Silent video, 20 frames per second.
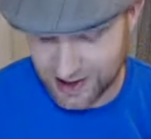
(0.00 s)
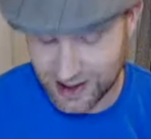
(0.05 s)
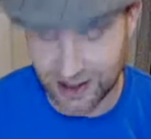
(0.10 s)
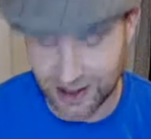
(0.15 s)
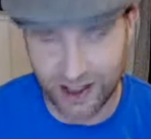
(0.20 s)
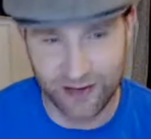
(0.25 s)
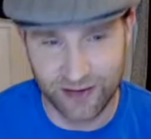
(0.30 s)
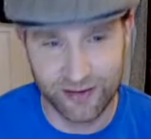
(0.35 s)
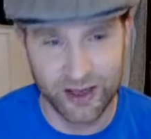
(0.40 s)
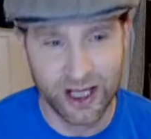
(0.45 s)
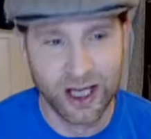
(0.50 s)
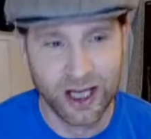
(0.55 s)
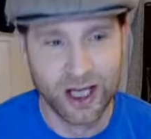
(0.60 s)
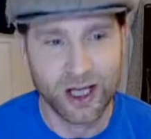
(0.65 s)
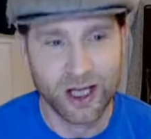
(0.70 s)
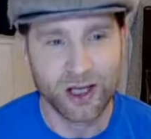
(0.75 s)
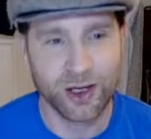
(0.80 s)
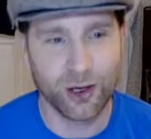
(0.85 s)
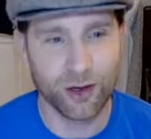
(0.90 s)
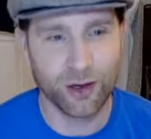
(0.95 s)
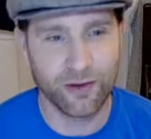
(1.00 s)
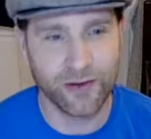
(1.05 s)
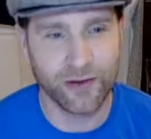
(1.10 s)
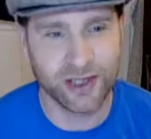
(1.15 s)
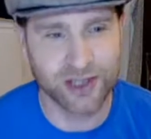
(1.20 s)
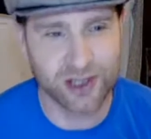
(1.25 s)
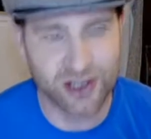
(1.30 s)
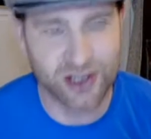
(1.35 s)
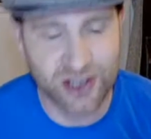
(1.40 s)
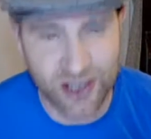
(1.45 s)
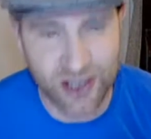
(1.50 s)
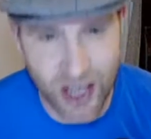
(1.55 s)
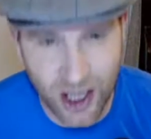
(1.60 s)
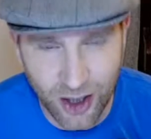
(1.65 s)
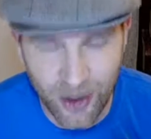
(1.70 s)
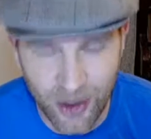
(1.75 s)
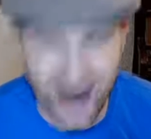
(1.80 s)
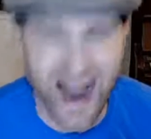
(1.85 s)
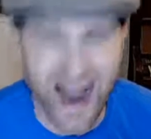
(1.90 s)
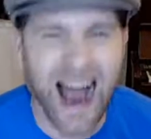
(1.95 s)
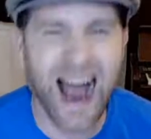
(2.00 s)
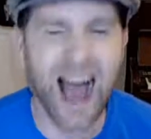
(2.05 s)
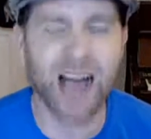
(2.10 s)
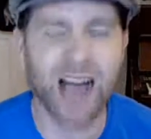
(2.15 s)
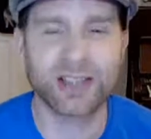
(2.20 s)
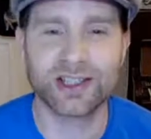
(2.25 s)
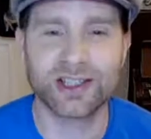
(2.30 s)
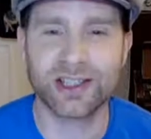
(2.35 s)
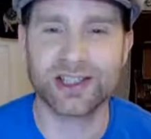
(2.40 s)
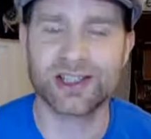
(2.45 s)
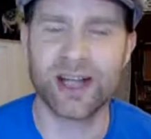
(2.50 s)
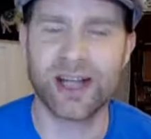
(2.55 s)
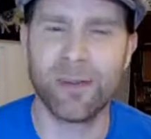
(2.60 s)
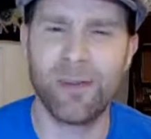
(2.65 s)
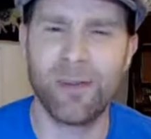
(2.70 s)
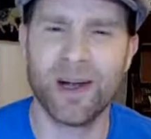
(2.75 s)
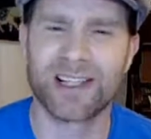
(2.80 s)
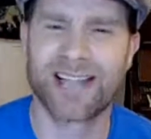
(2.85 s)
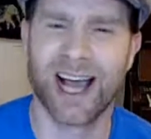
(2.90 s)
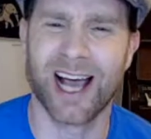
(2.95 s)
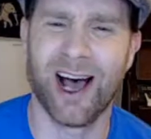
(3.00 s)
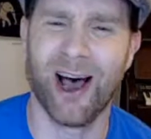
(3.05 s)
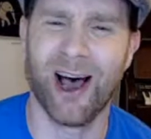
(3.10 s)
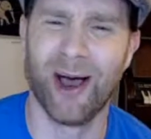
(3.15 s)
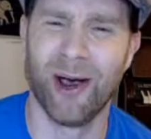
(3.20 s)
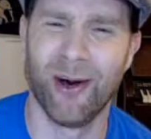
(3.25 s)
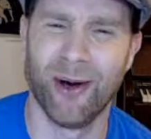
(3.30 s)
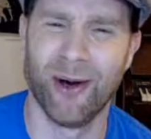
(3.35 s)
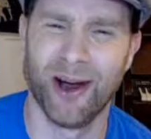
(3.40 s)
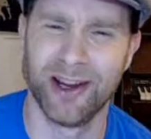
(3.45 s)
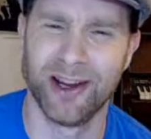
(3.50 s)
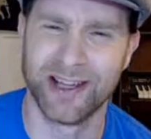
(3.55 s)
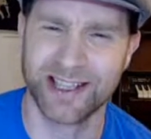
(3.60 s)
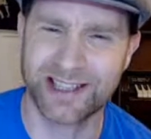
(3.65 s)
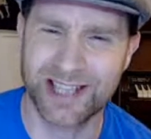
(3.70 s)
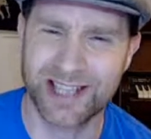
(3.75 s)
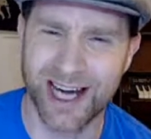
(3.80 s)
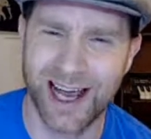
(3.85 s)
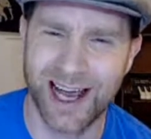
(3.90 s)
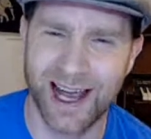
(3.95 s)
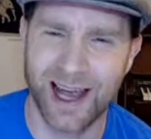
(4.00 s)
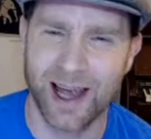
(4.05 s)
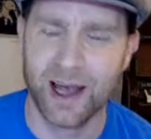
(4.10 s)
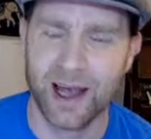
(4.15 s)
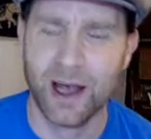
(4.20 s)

I love Eurovision. So I just stubbed my toe on the chair.